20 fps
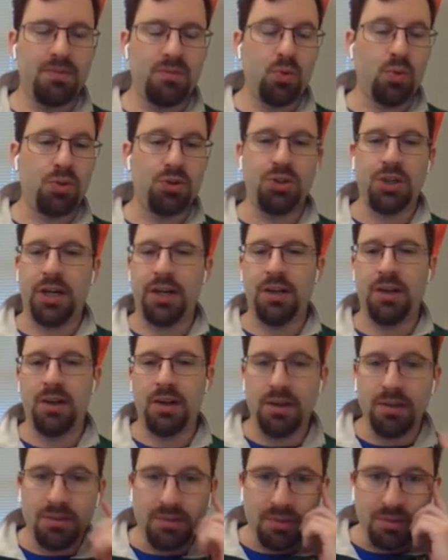or child,
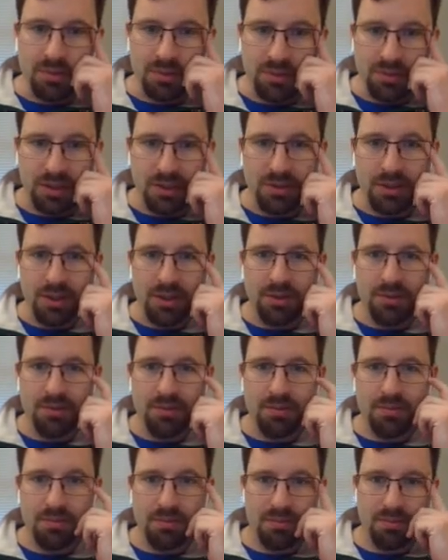uh, didn't say child,
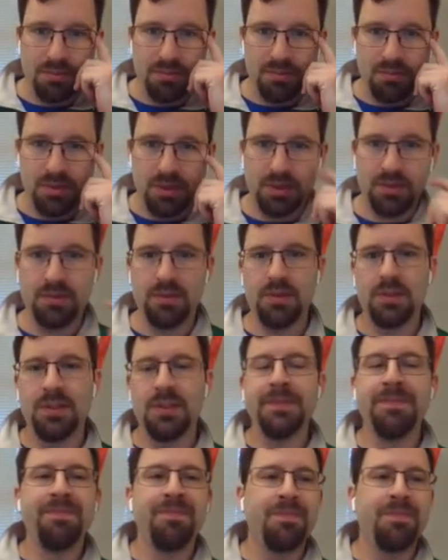yeah,
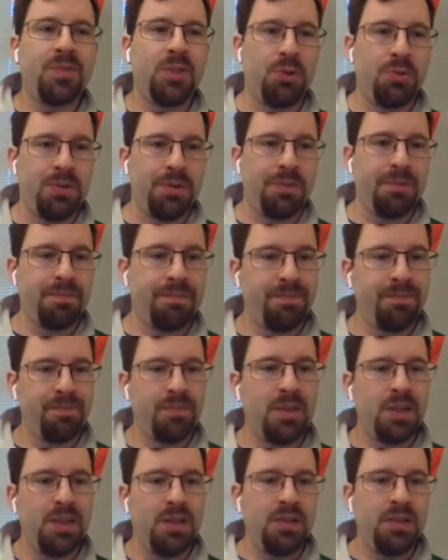children.
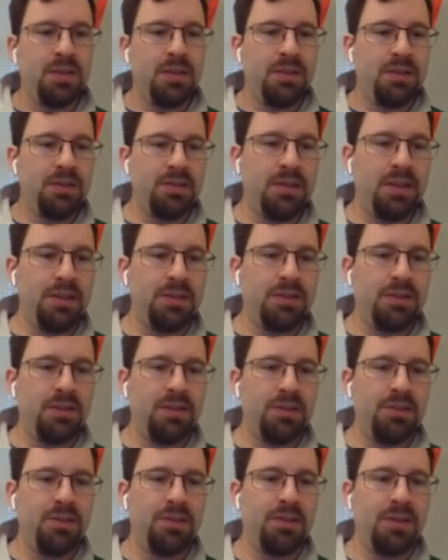
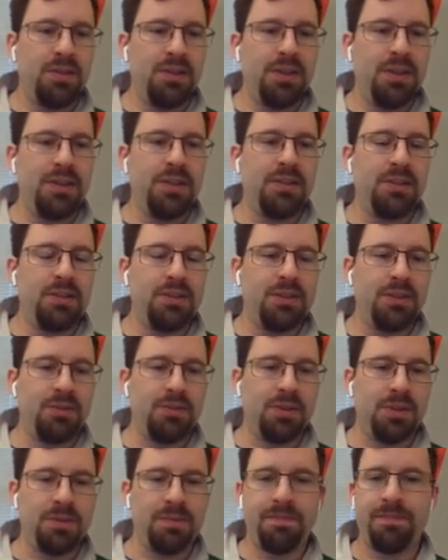630
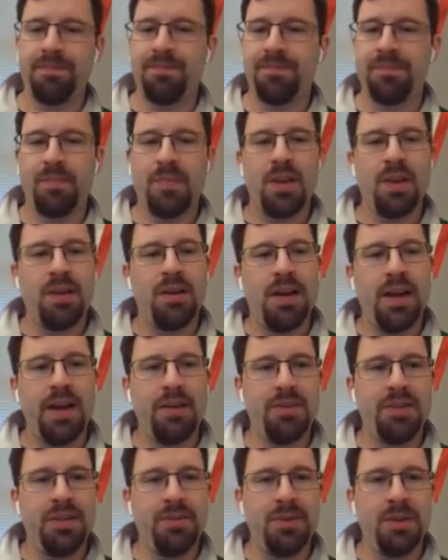children
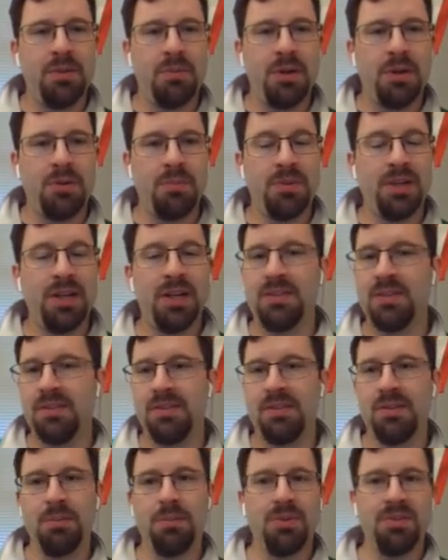have a TV in their bedroom, and it's
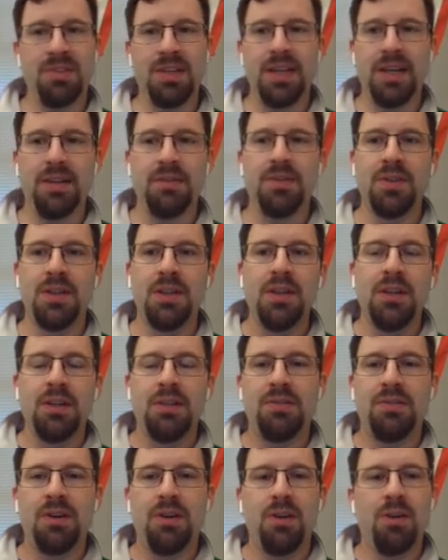as simple as that.
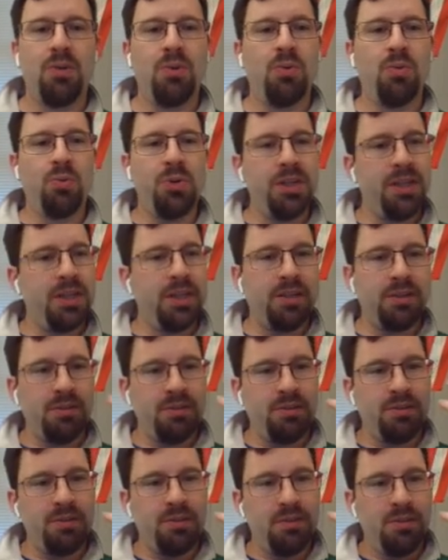So we
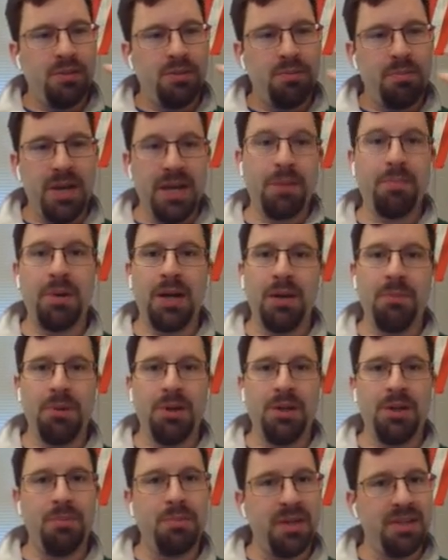can make a
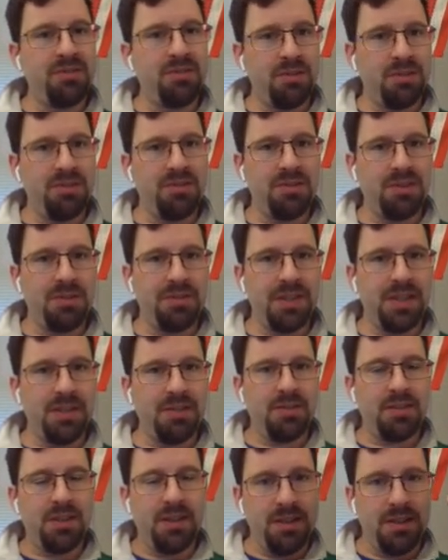probability based on a
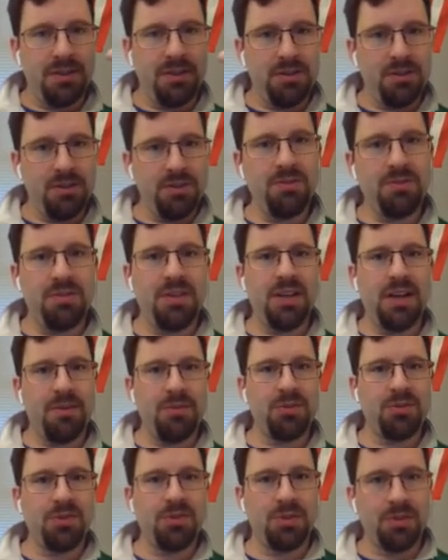survey, and then use that
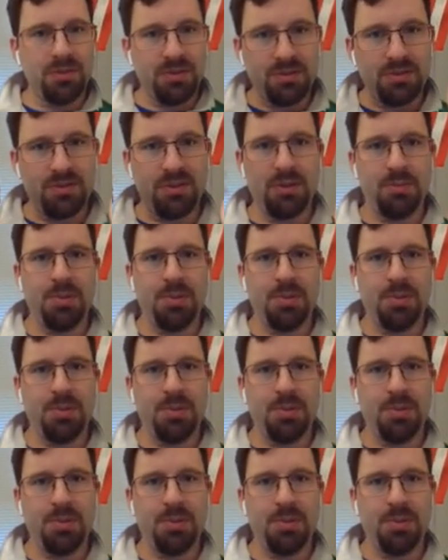results to